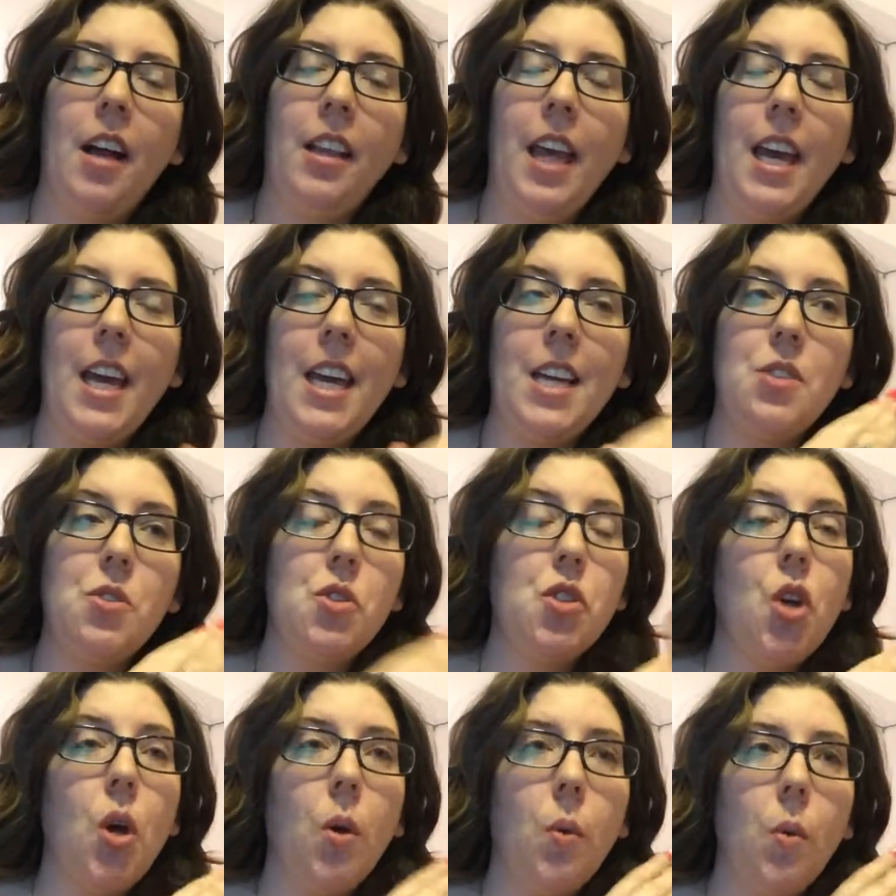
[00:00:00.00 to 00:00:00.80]
Like, it's
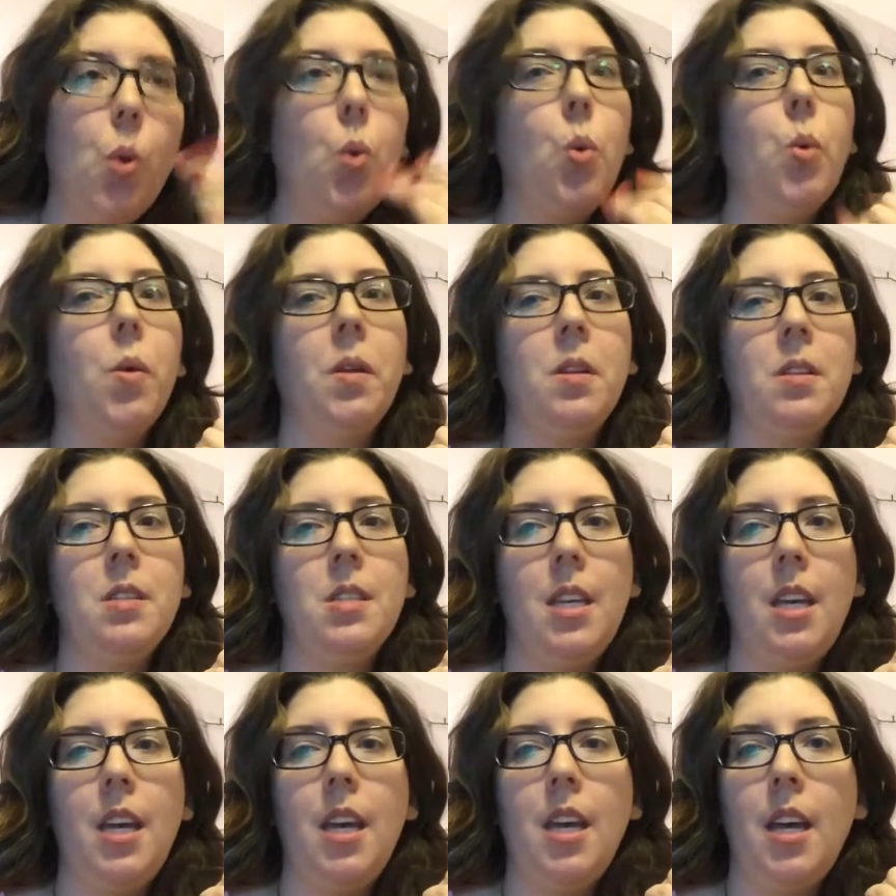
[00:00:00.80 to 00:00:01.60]
so cool to
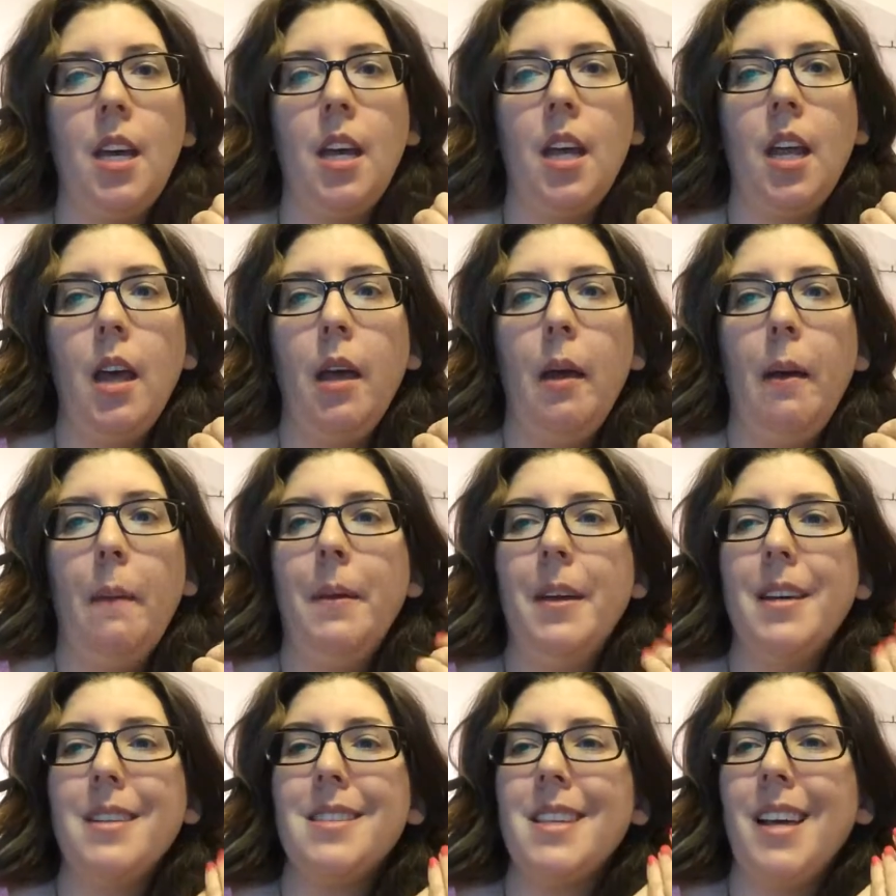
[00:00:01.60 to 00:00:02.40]
see it
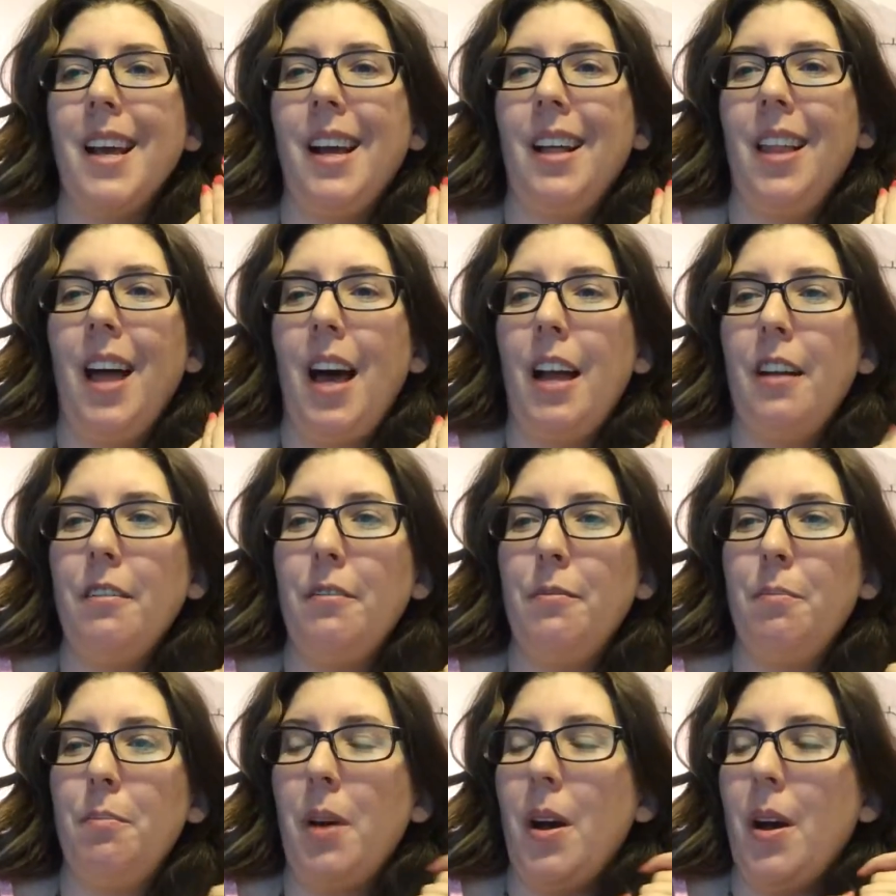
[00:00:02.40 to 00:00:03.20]
because like a lot
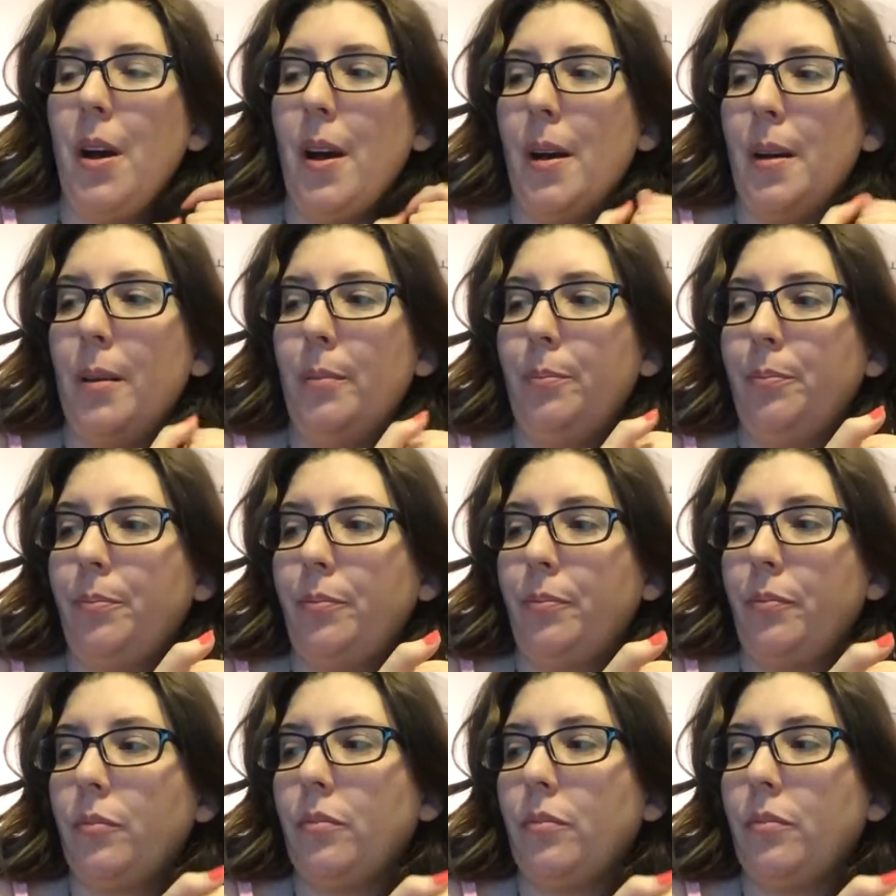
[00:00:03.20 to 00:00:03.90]
of um,